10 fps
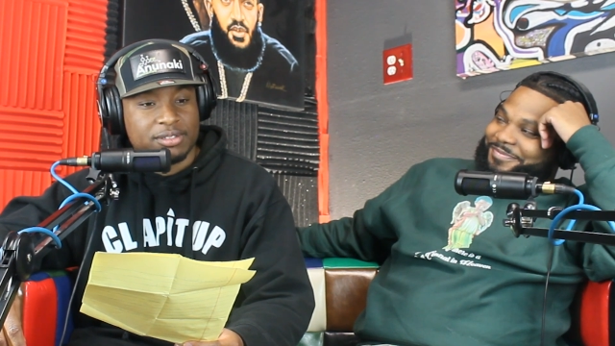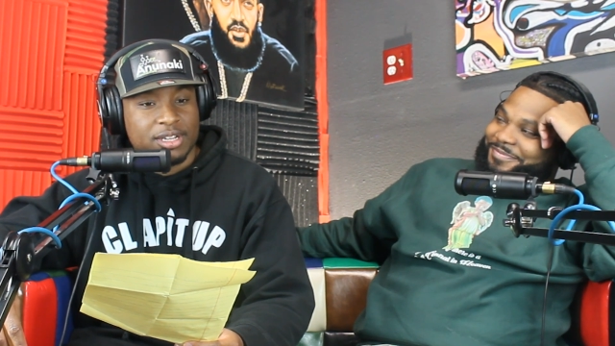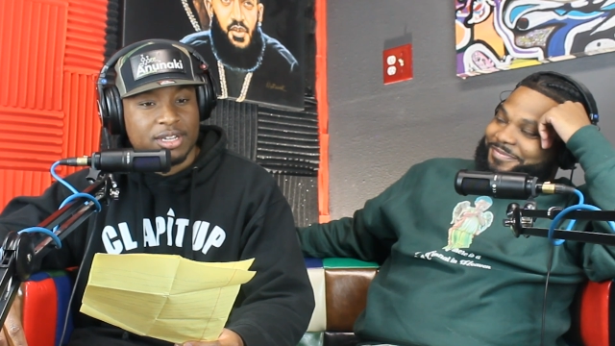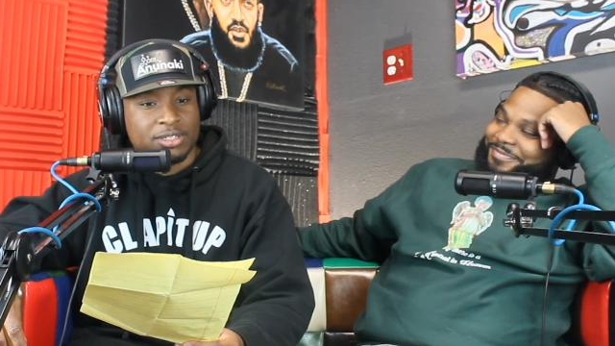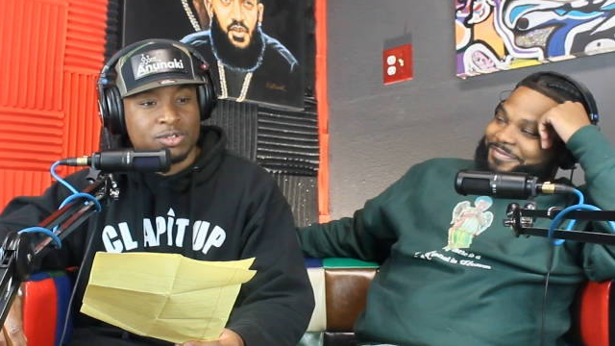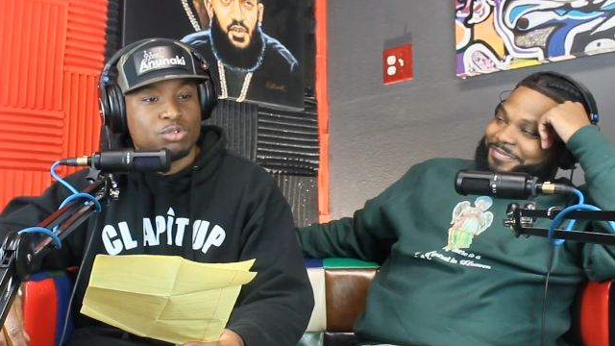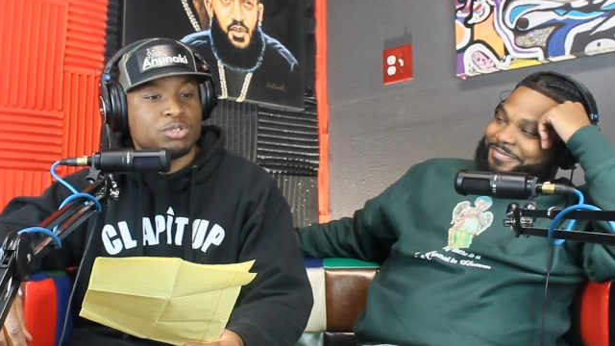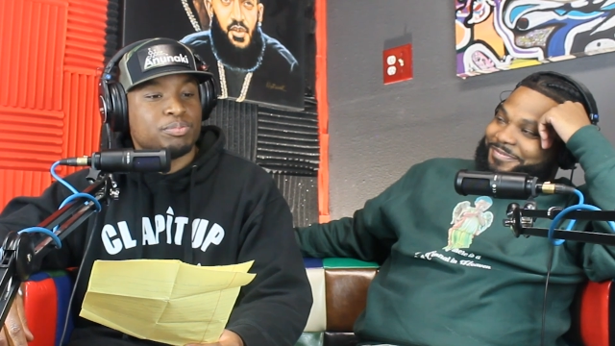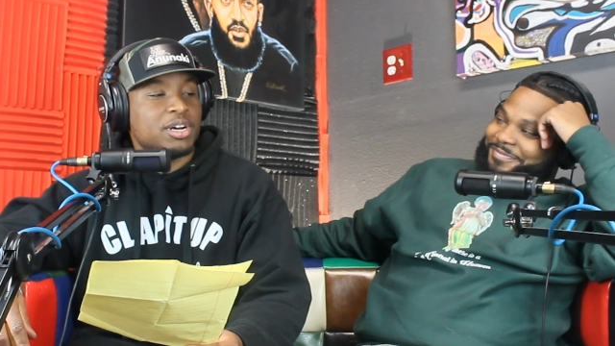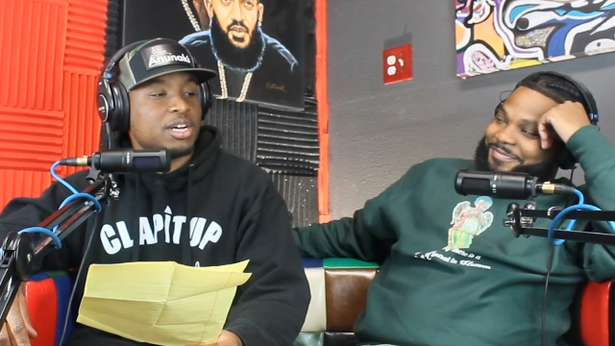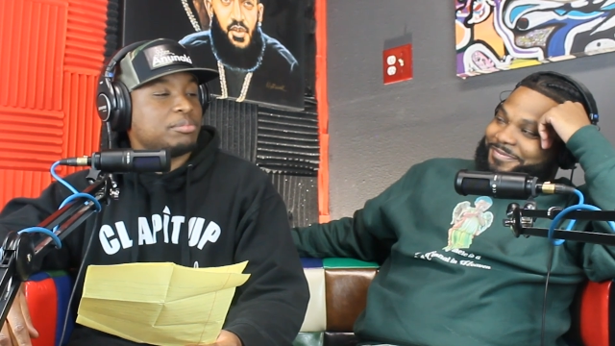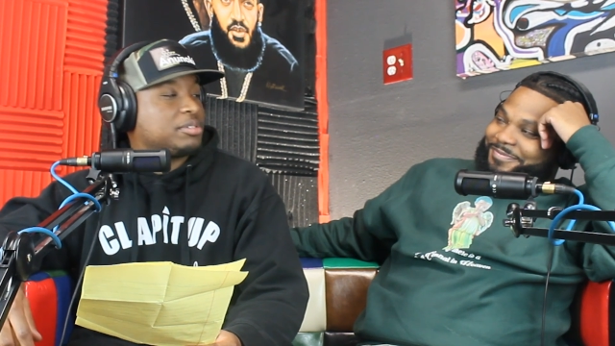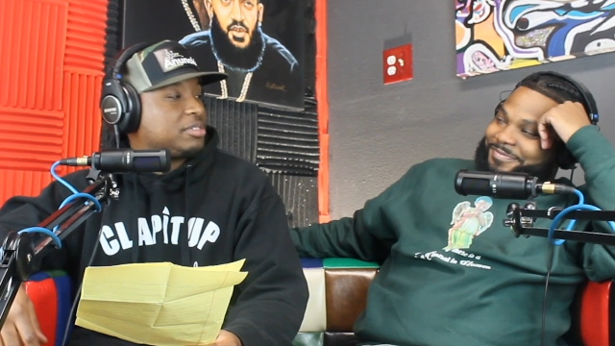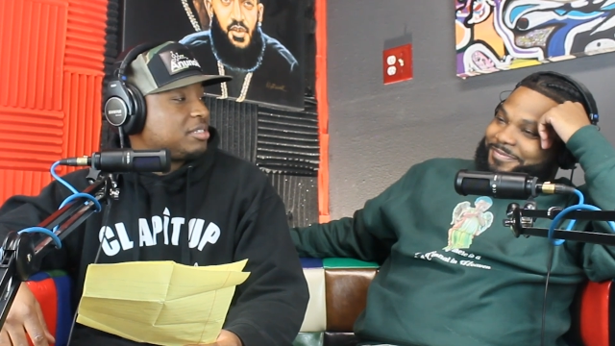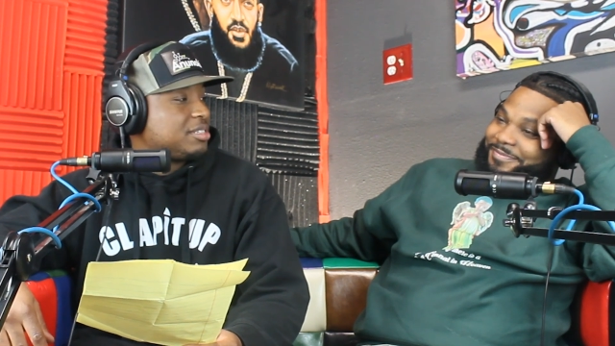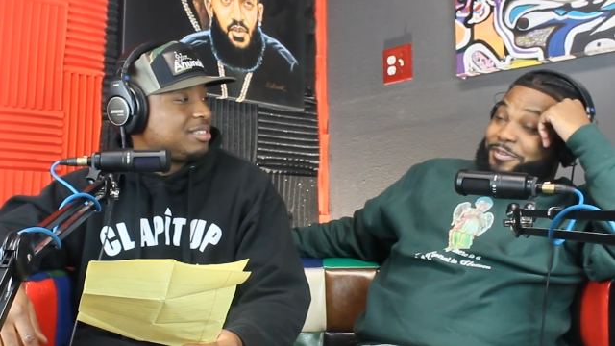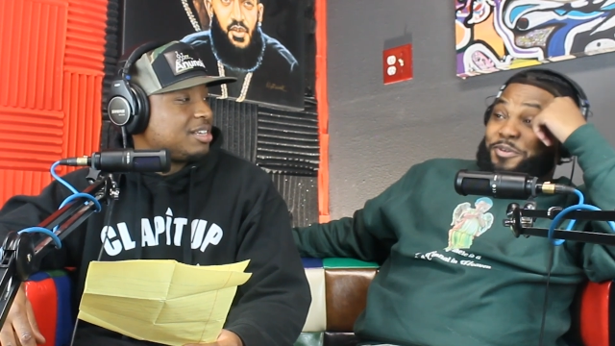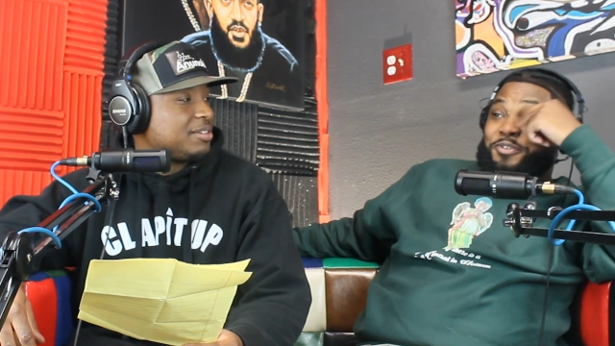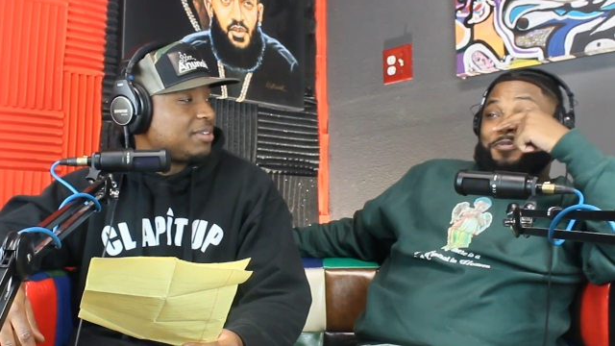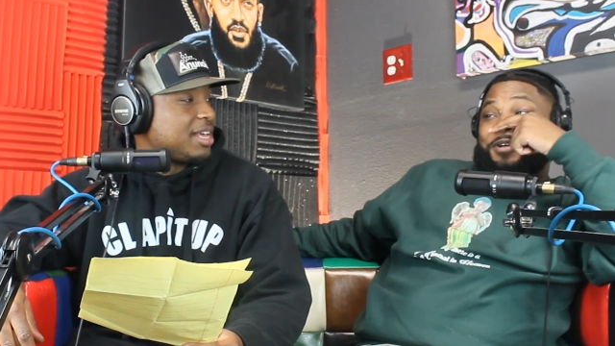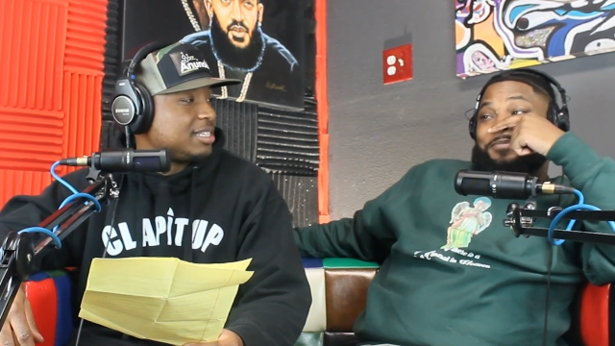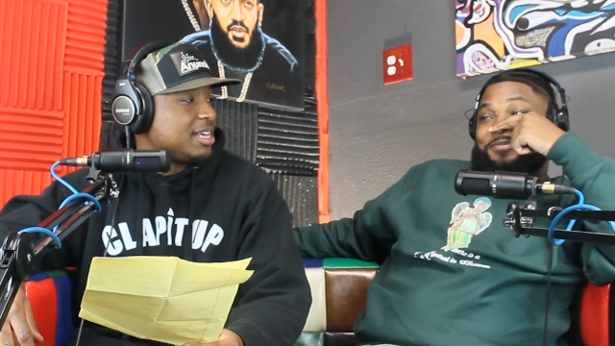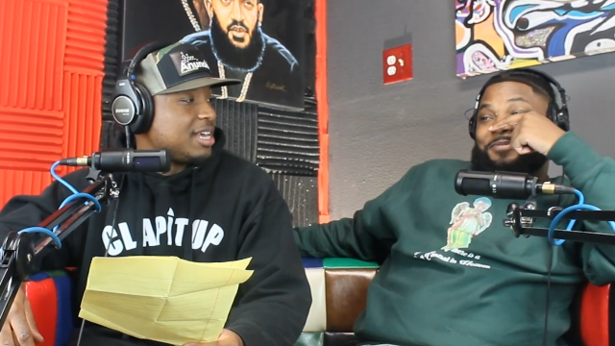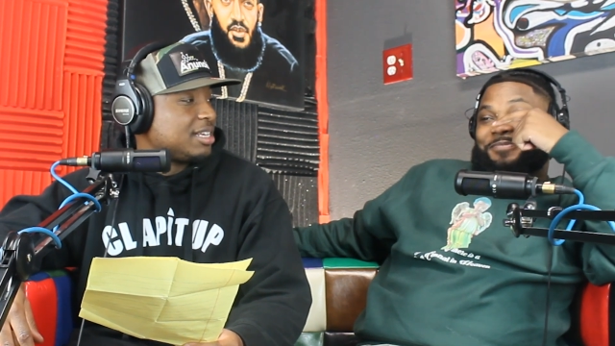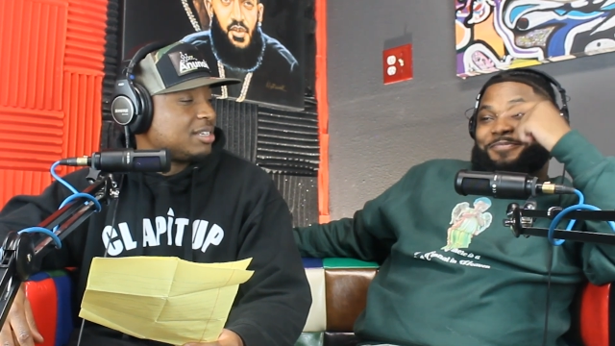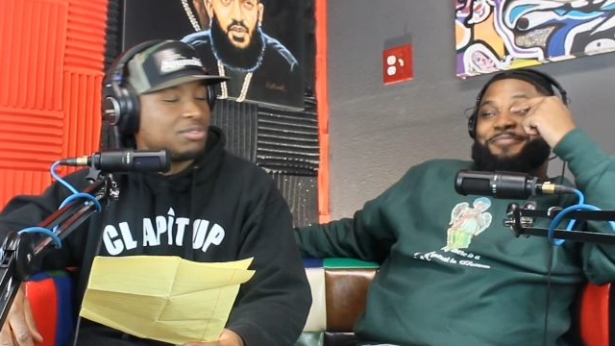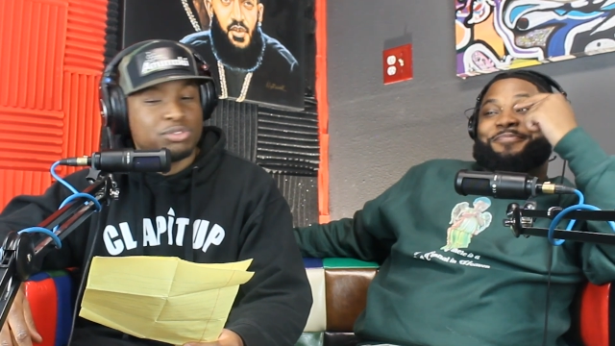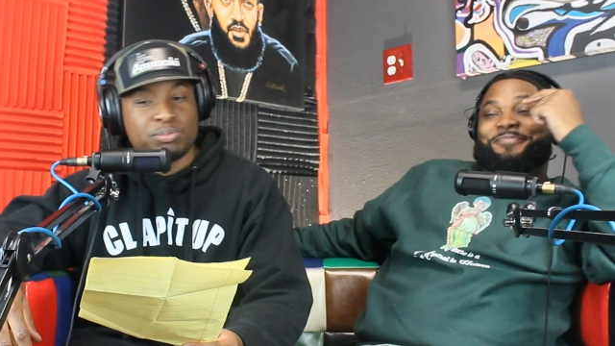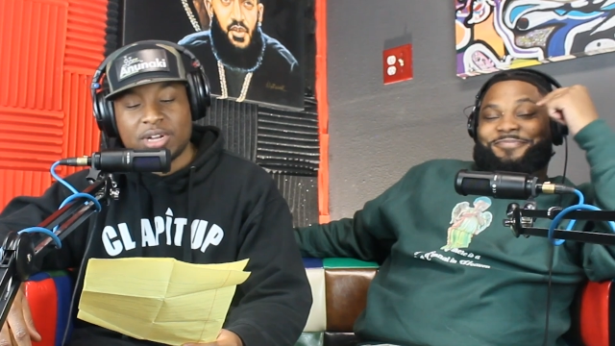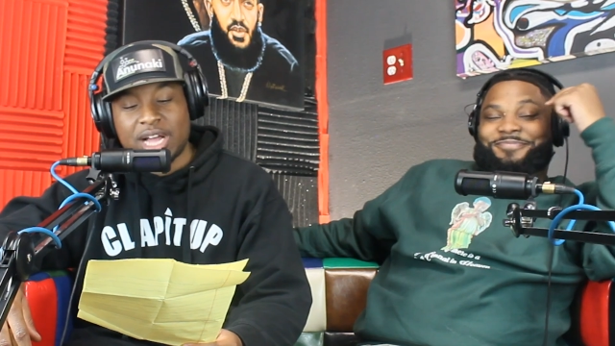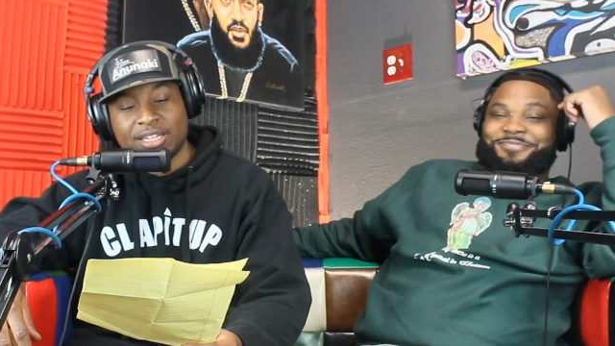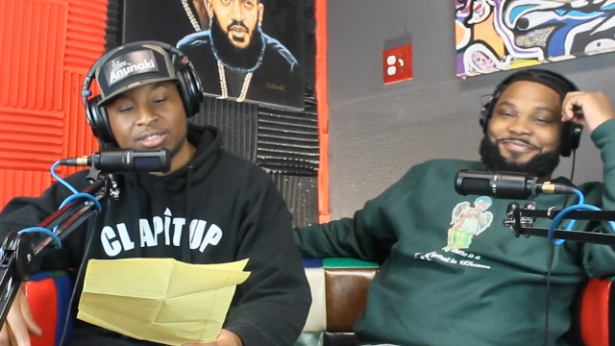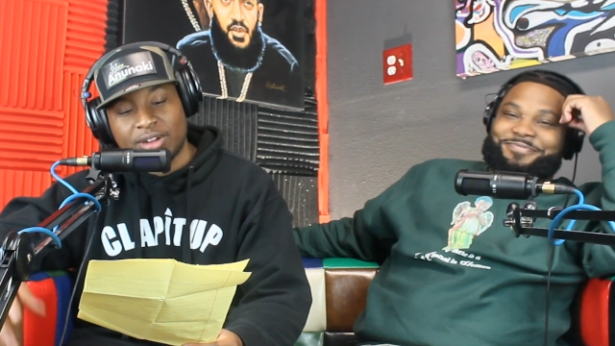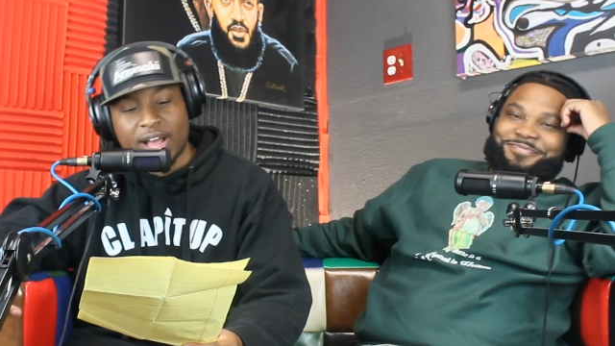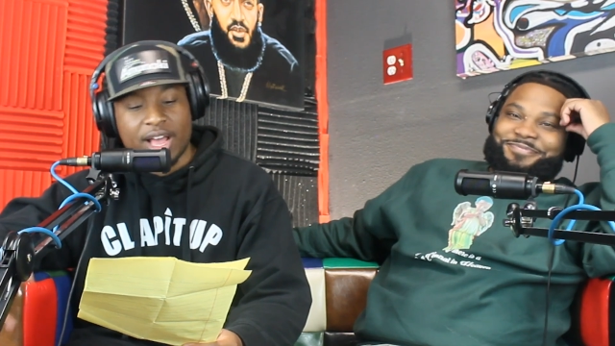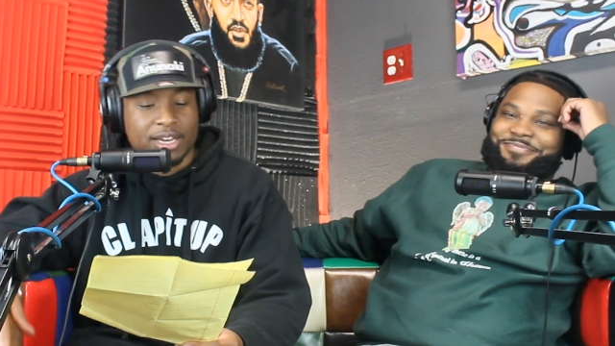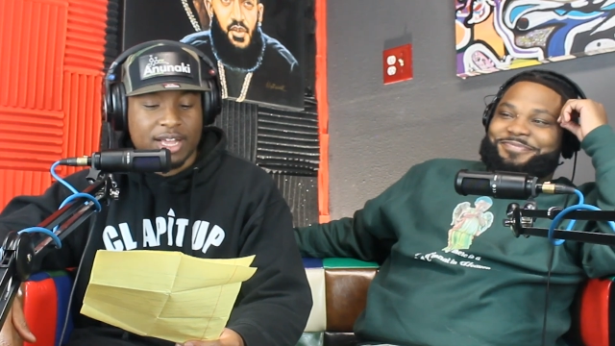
Speaker 1: uh Goosebumps. Stuff Goosebumps. Like that. Goosebumps. I tried.